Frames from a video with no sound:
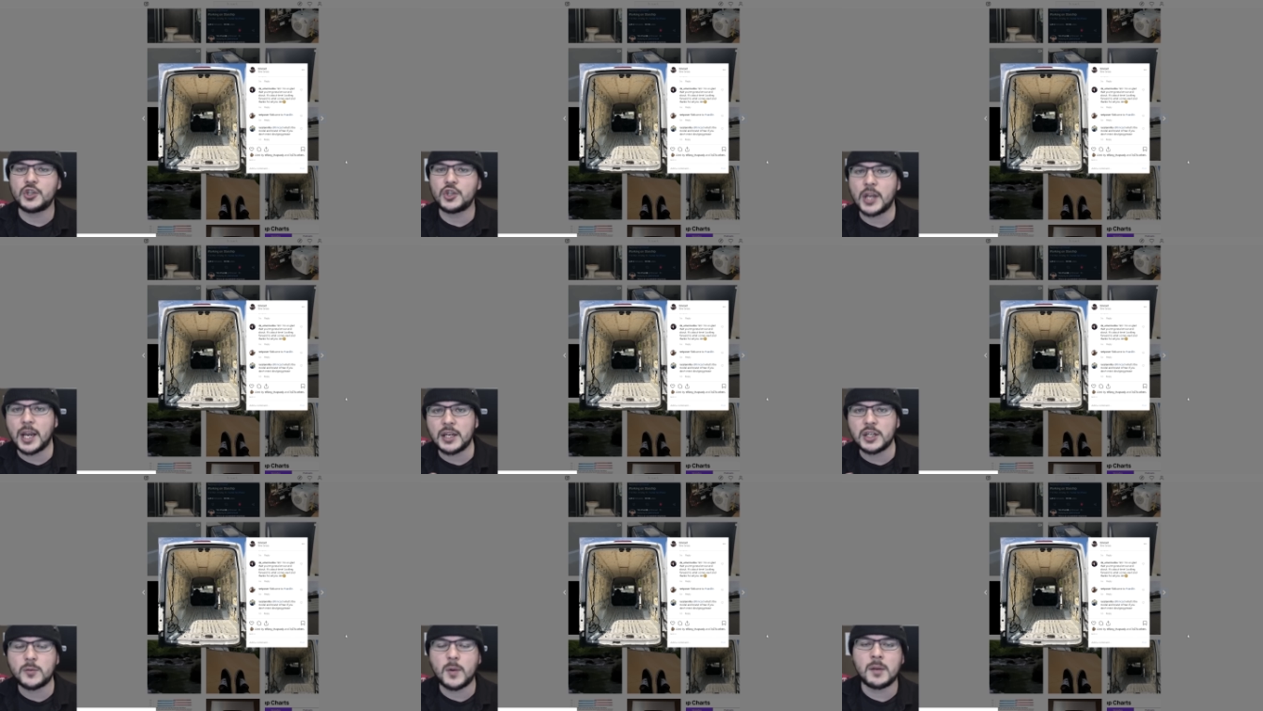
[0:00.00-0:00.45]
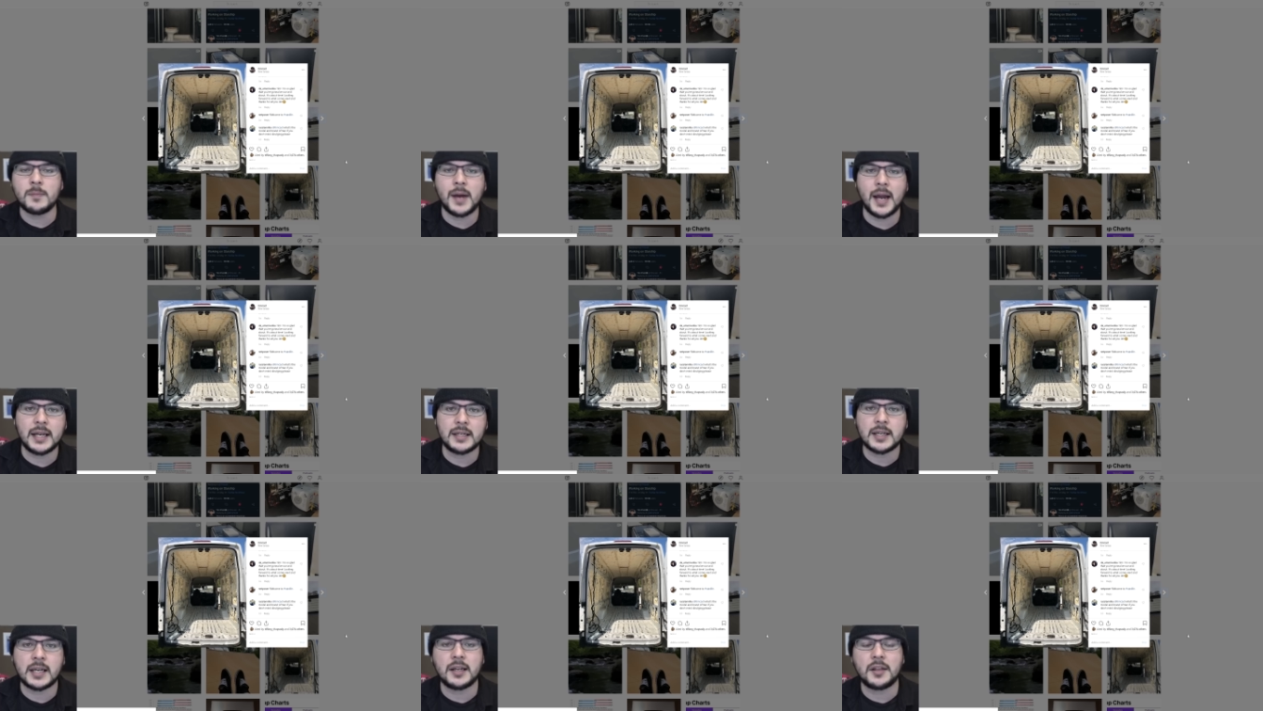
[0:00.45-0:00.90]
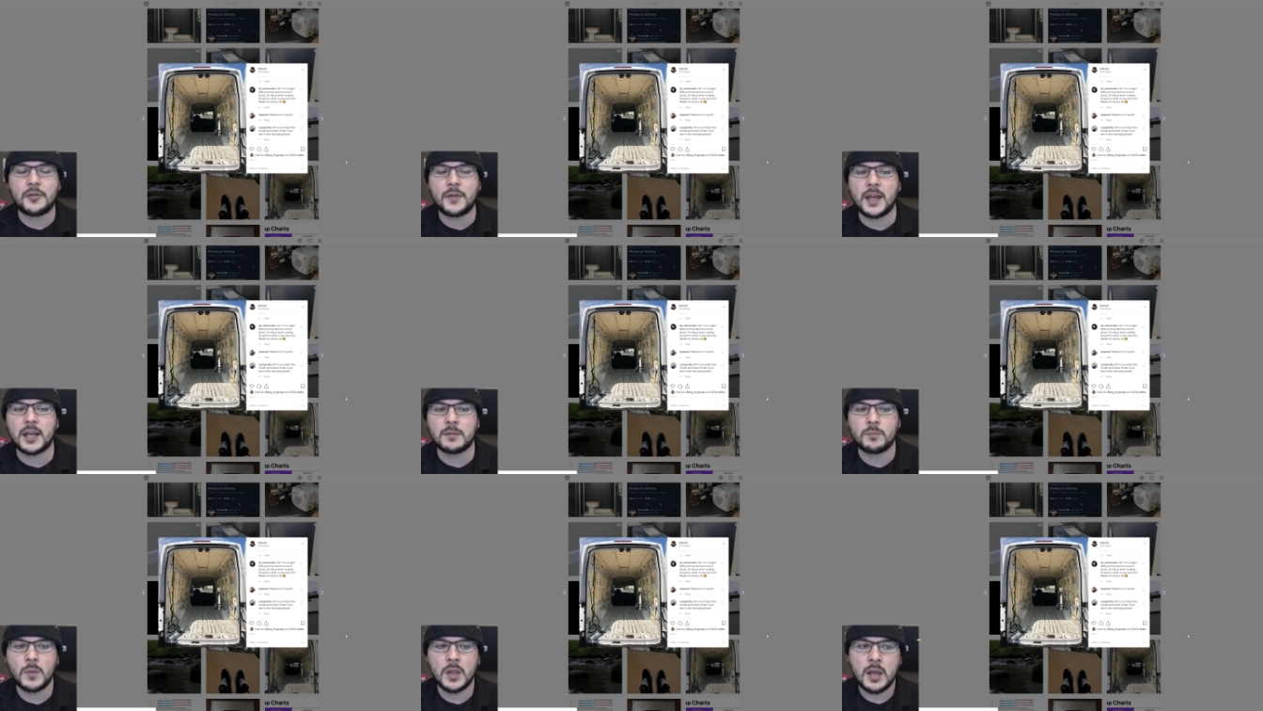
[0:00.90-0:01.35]
change my mind kind of
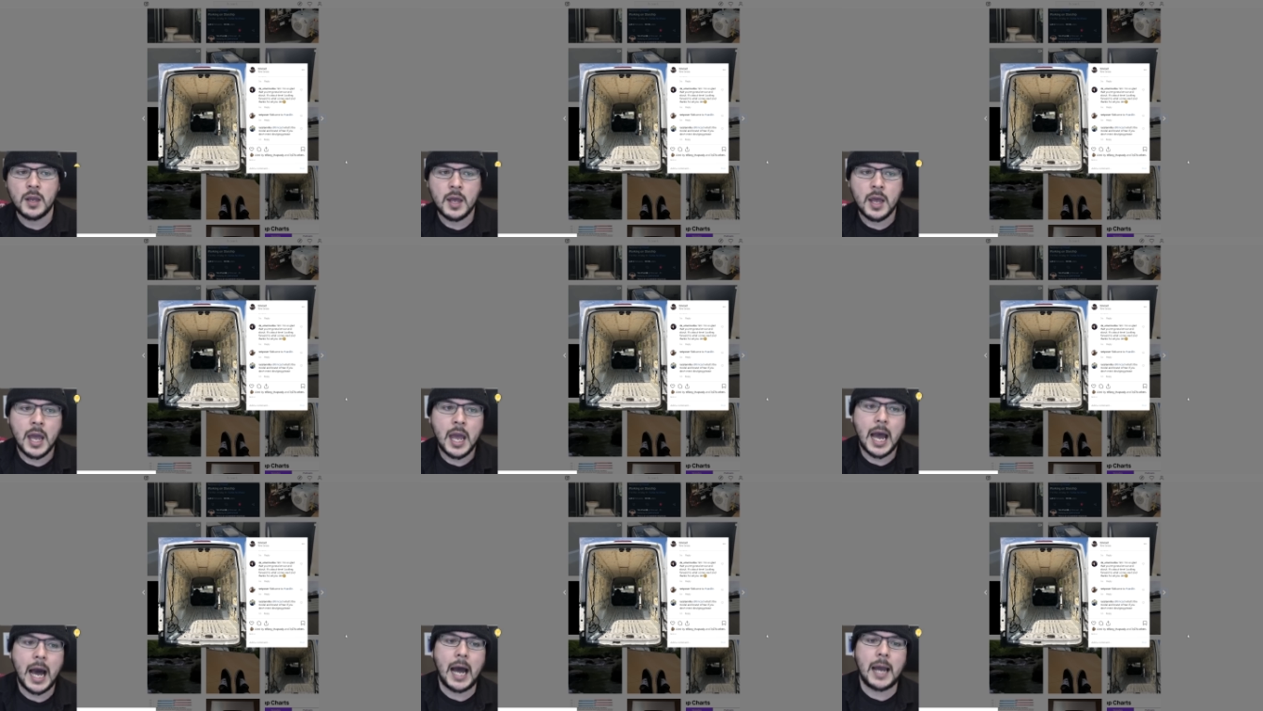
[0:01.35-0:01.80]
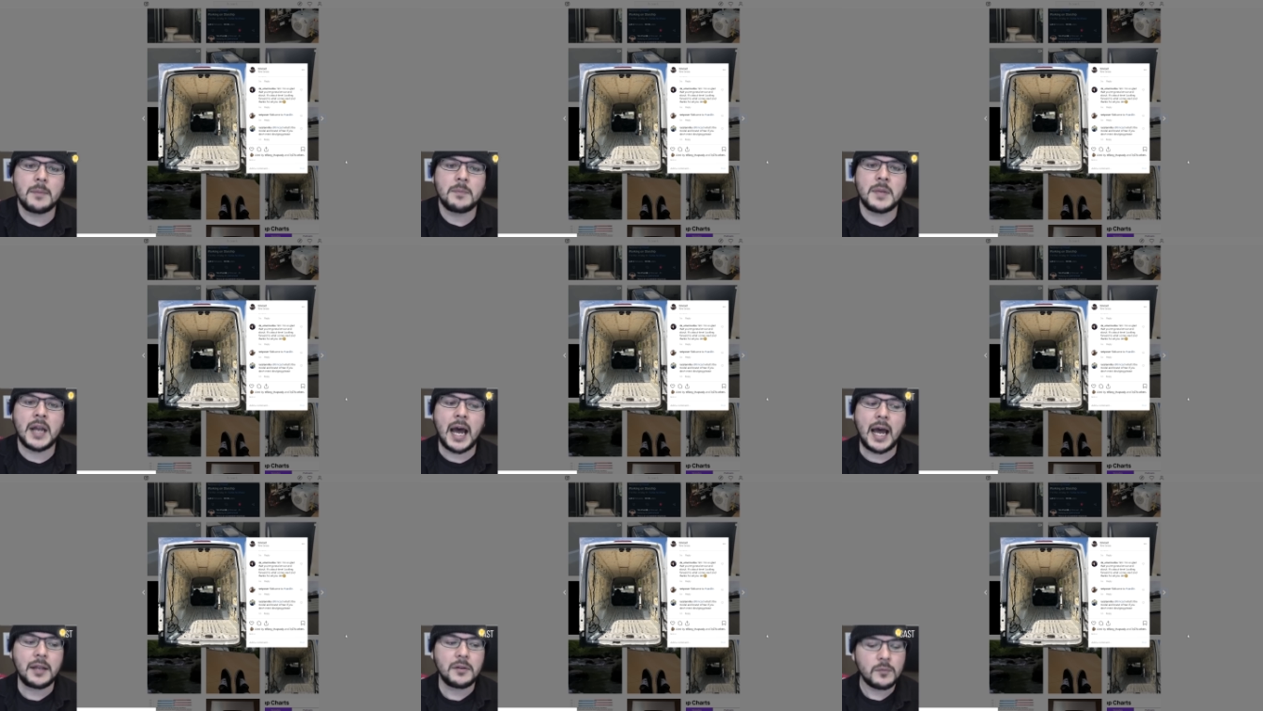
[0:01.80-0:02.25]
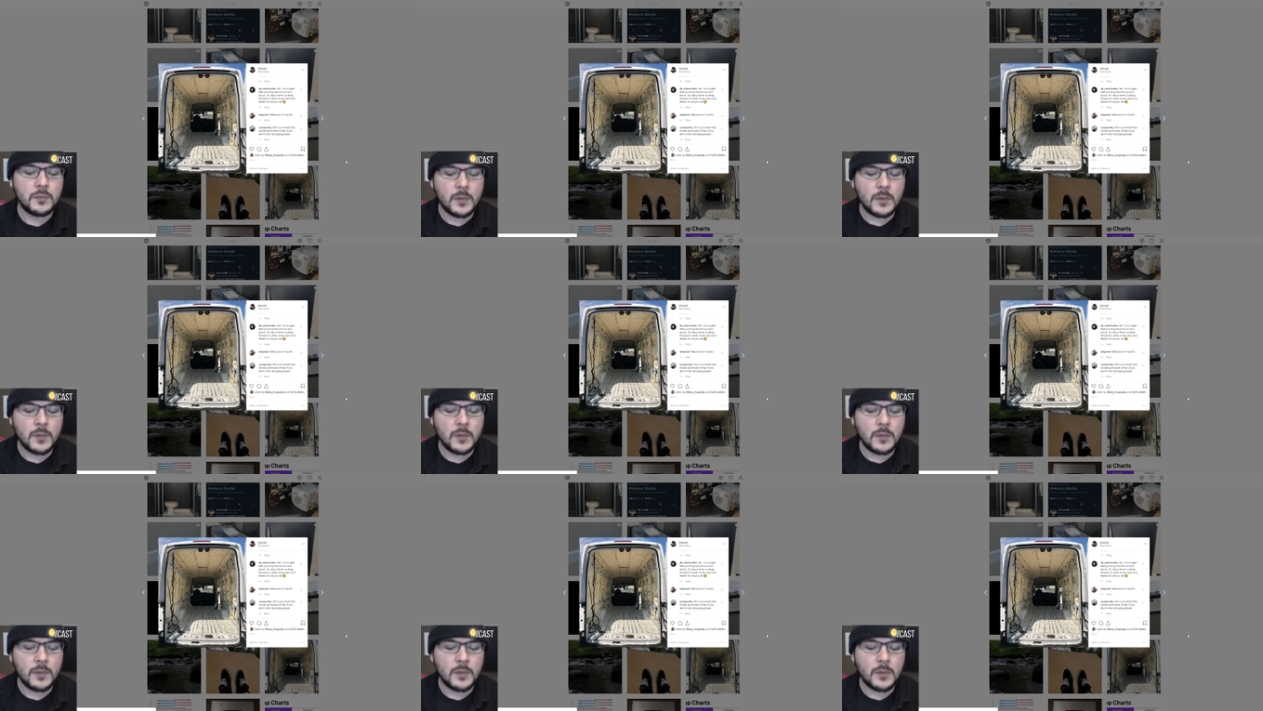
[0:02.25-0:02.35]
thing. I'm not,